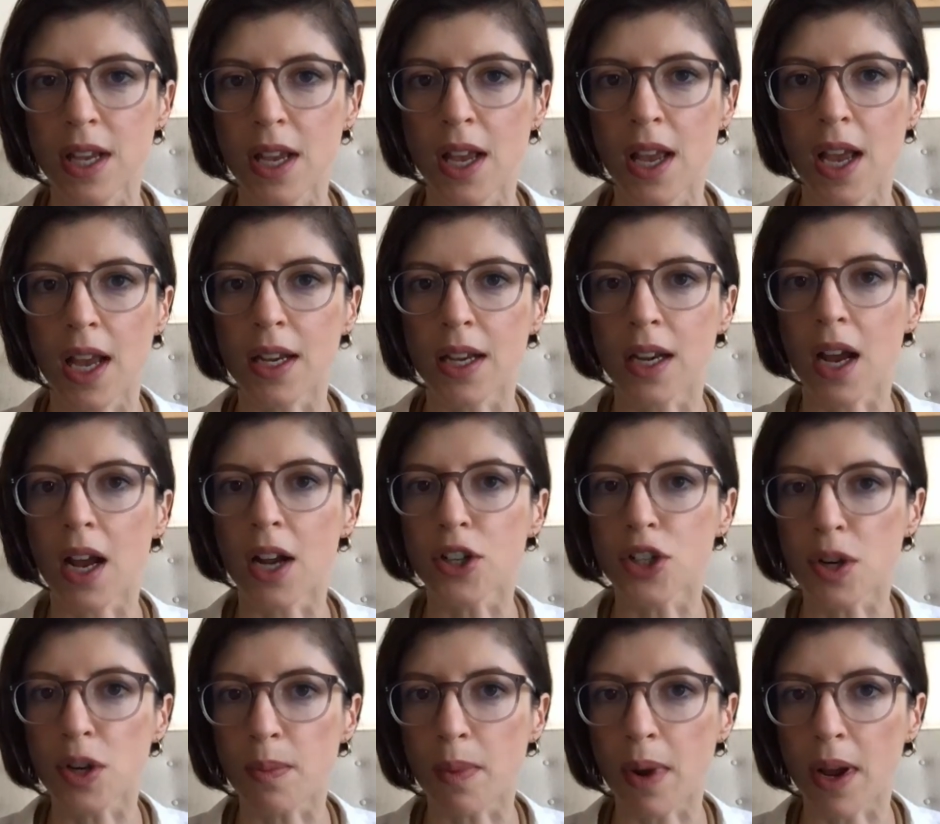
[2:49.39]
and
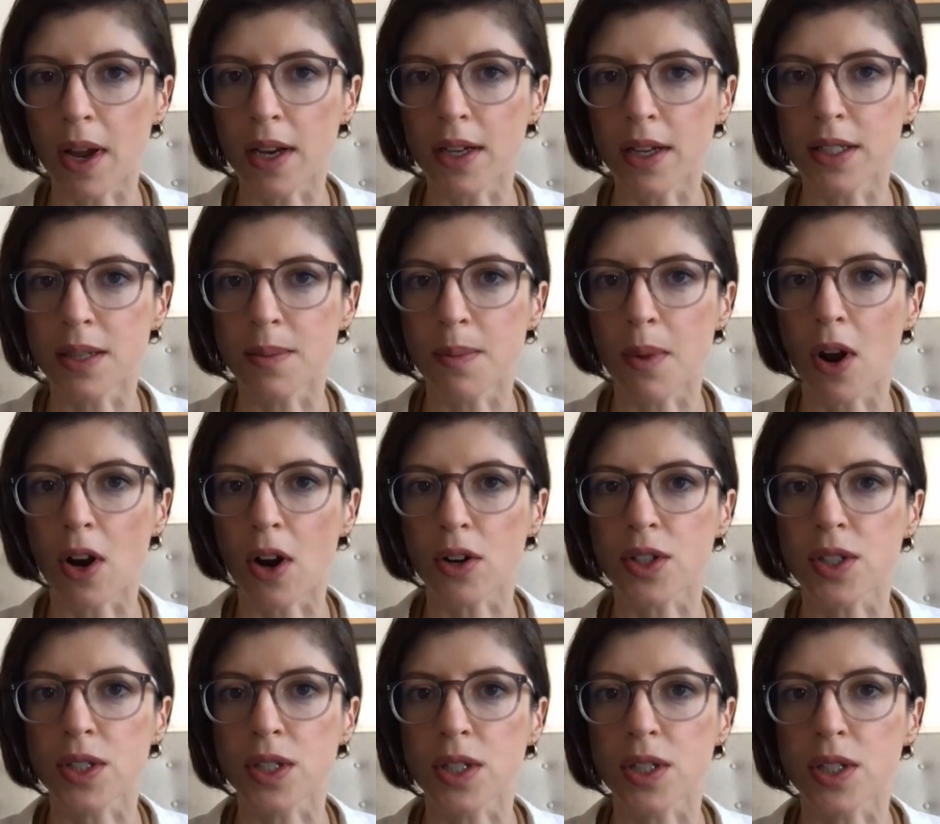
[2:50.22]
undermine
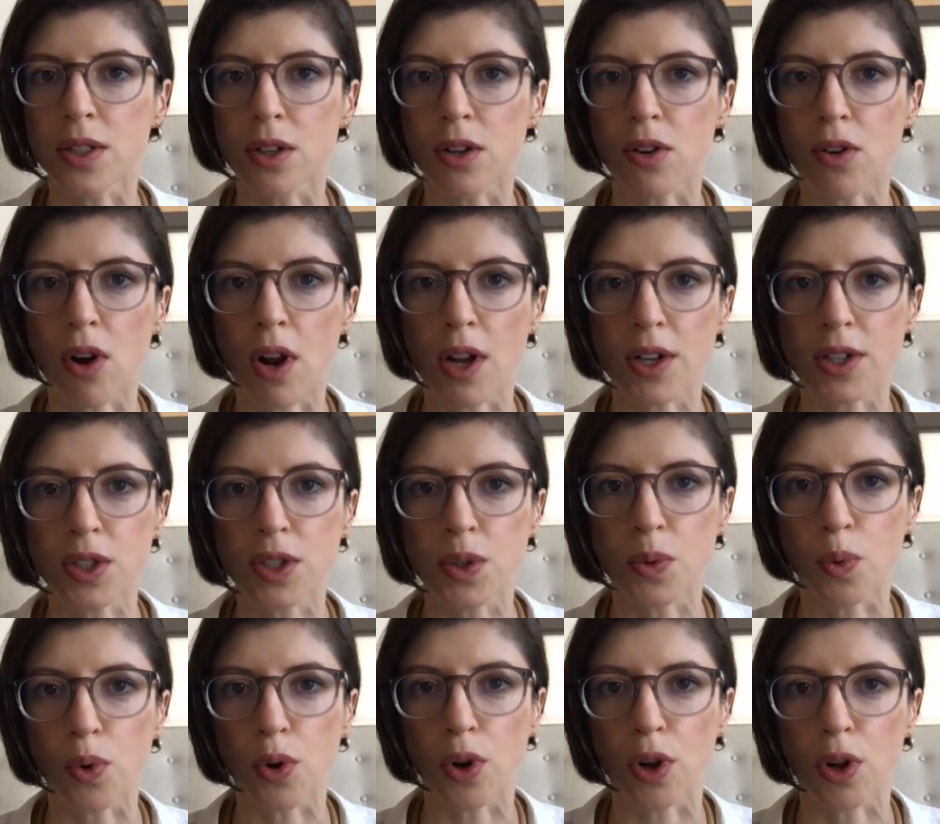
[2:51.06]
democracies across the
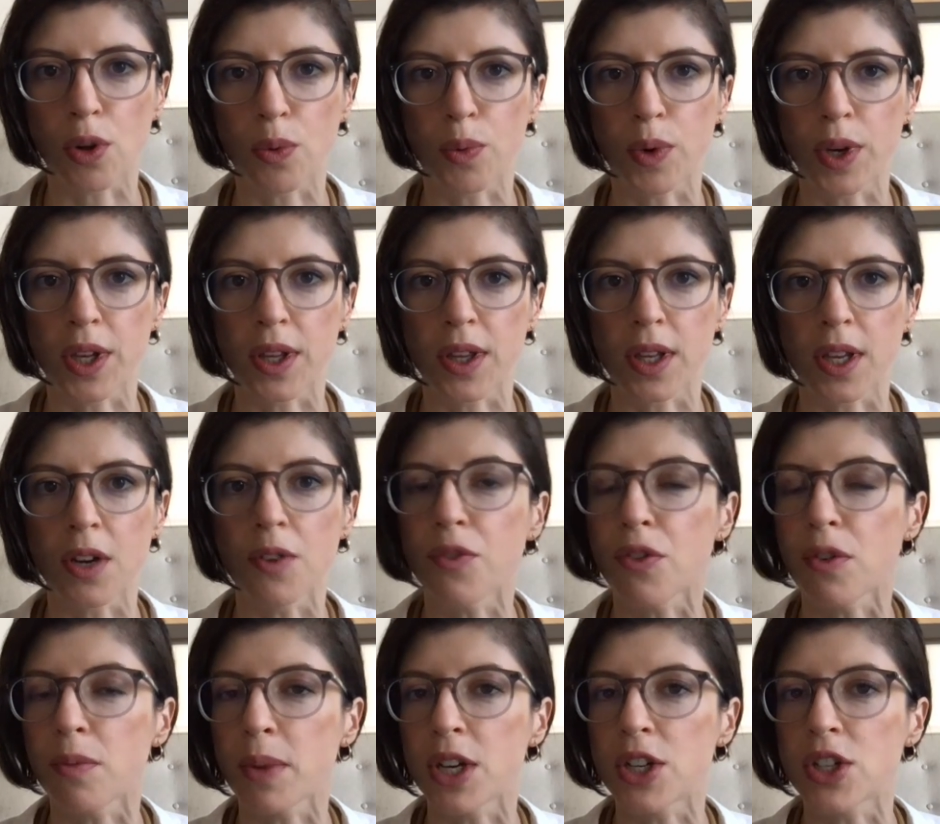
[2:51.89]
world with
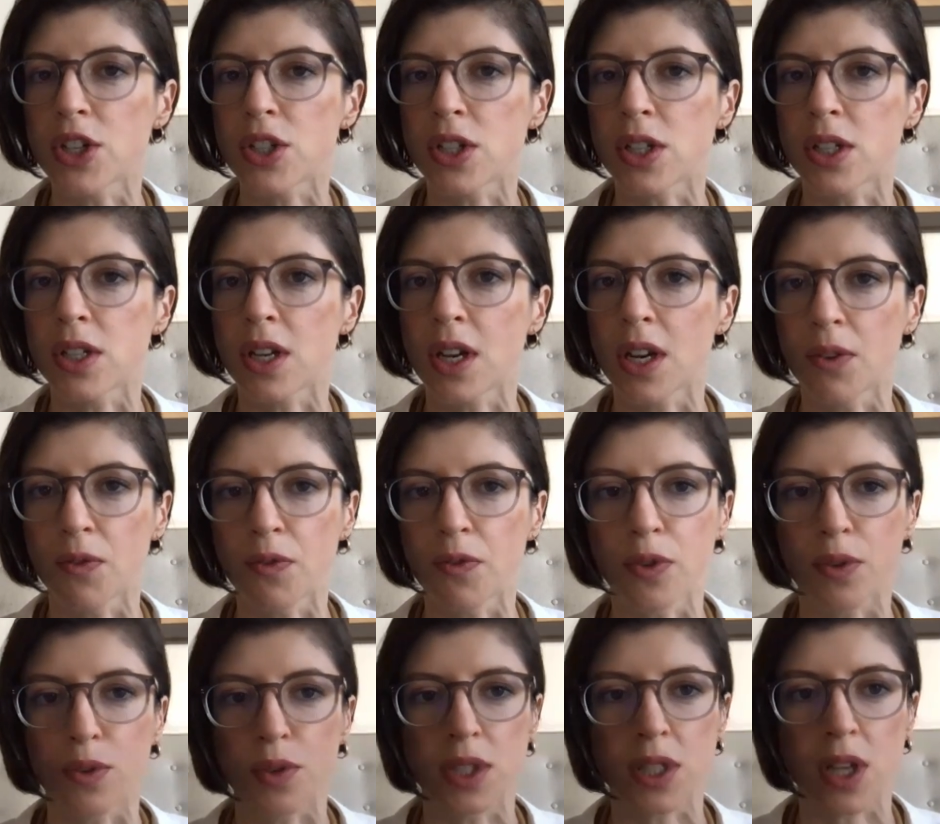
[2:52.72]
information
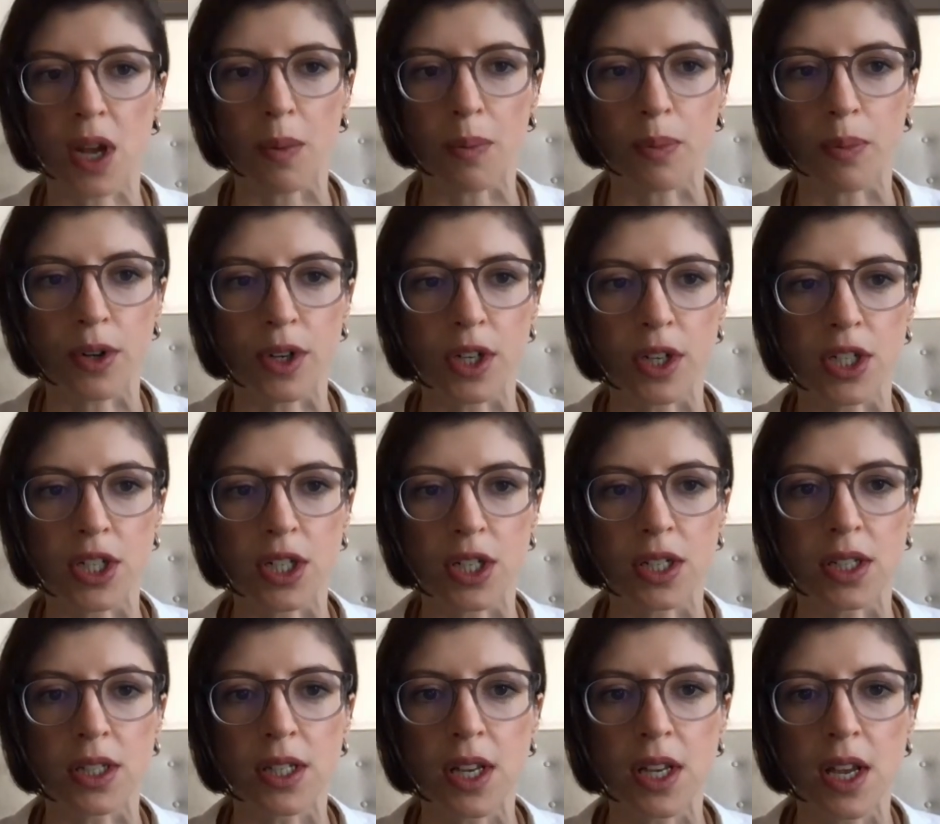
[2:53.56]
influence
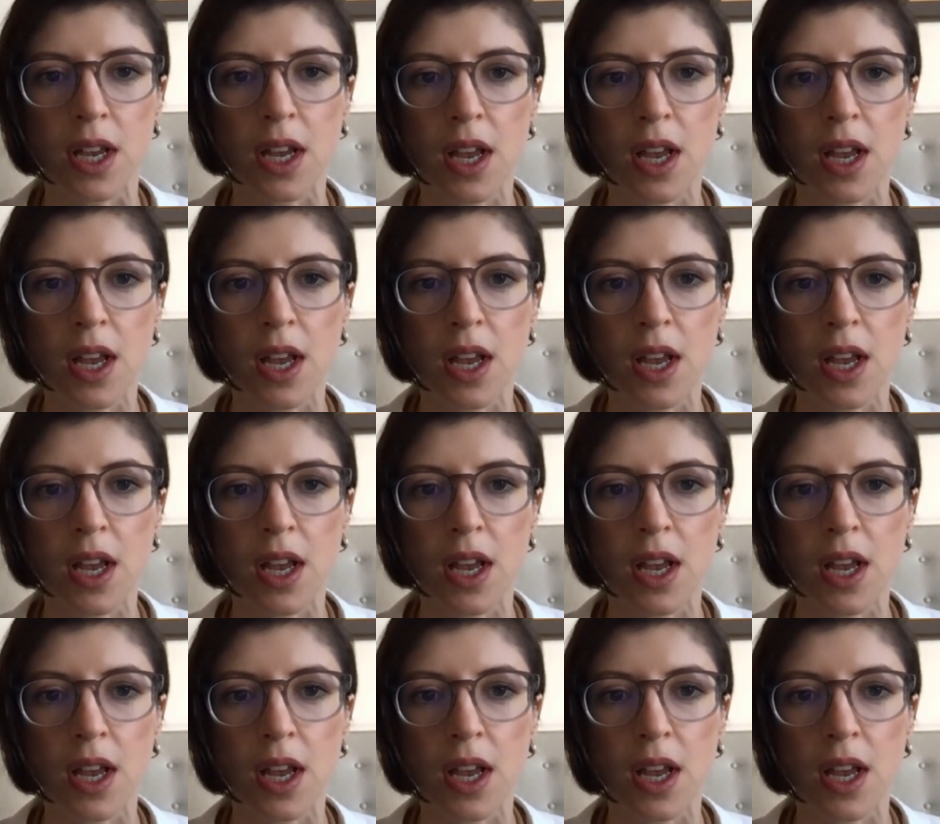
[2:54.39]
operations,